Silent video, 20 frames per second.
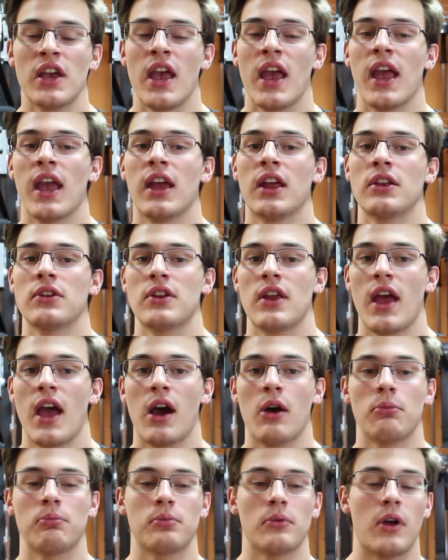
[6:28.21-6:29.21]
and
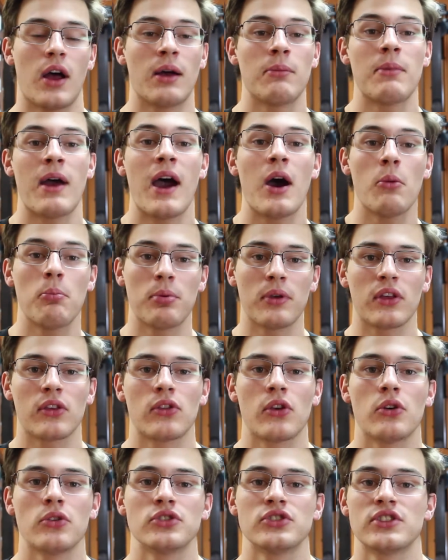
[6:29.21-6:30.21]
help I'm helping
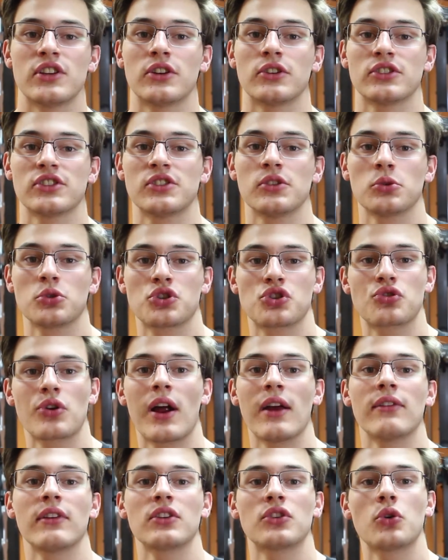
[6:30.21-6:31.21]
those that are still
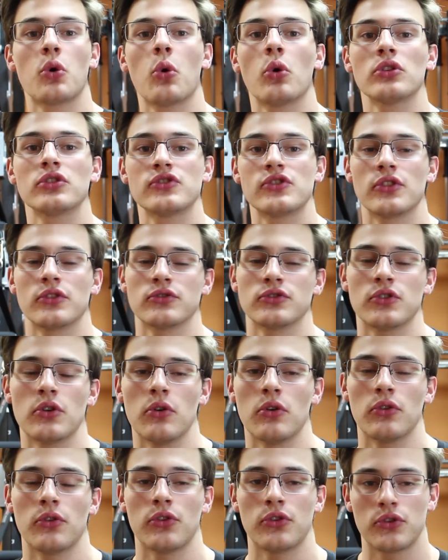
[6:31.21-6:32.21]
striving towards their
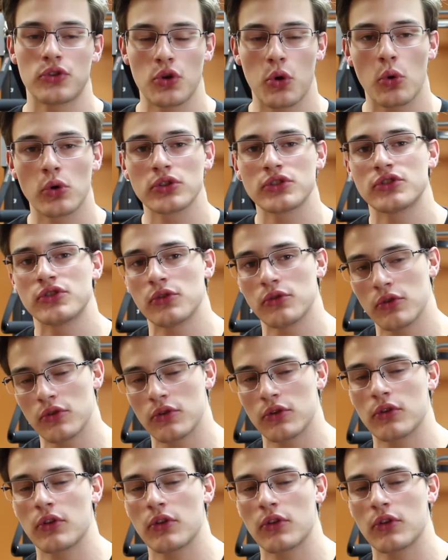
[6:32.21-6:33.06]
goal, towards the